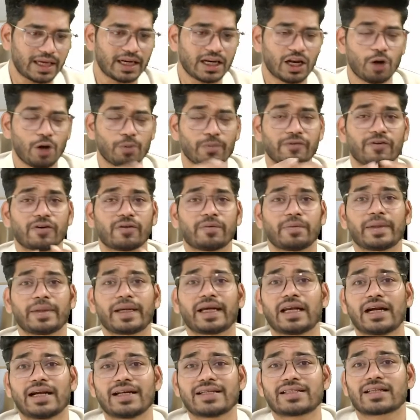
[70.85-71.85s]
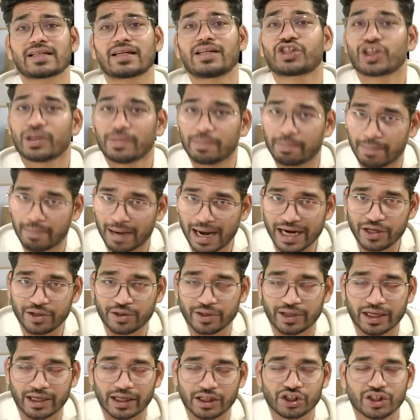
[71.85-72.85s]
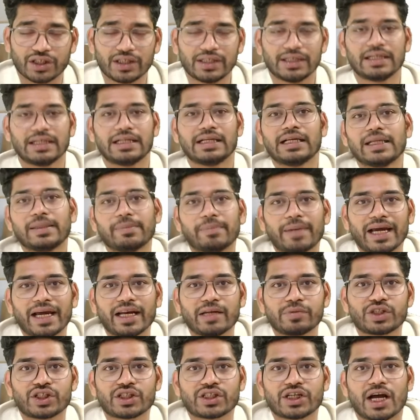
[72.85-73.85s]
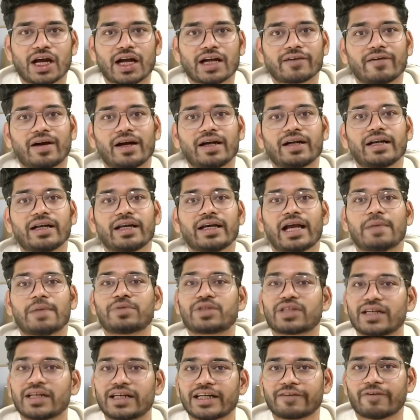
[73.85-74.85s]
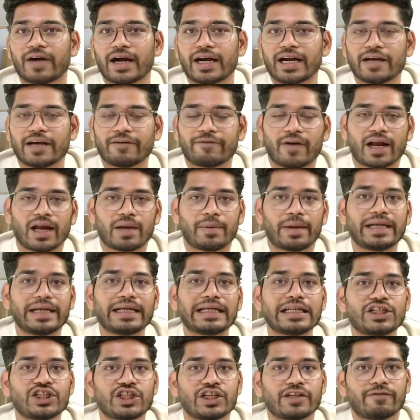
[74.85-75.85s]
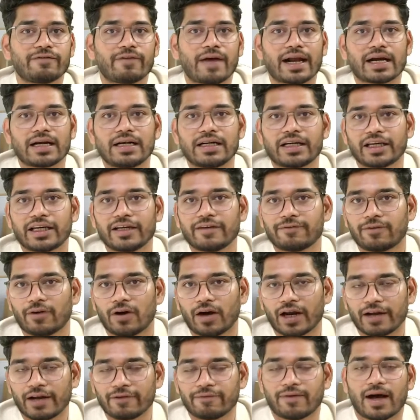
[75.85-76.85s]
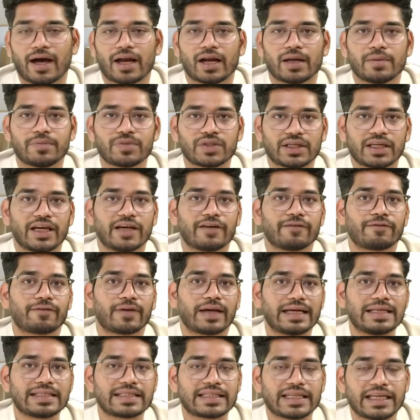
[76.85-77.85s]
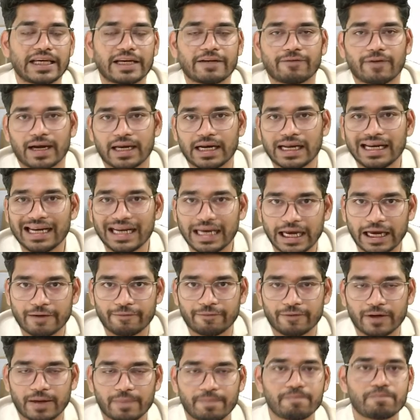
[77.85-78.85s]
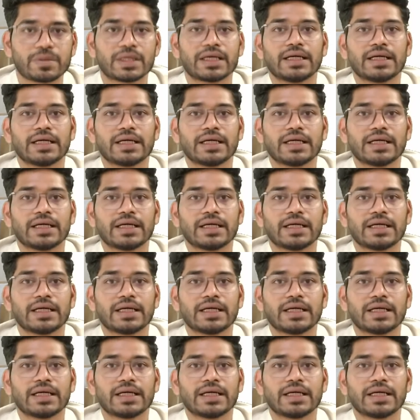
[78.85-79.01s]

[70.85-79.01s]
Now, before we begin our discussion, my introduction. My name is Shashank Vande. I'm certified FRM and teaching faculty for FRM, CFA and CA Final AFM